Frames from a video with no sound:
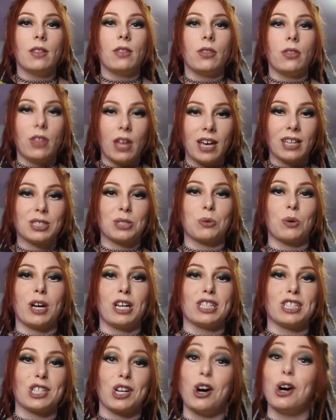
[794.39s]
That's why
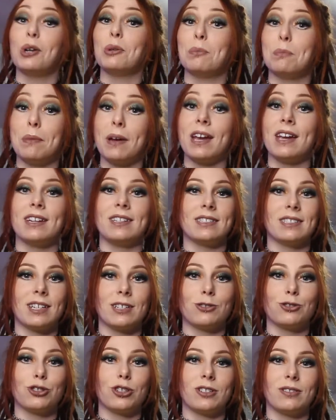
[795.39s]
it's called pay
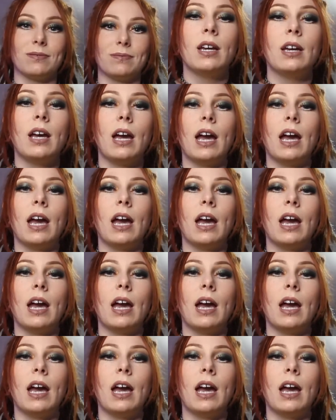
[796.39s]
attention.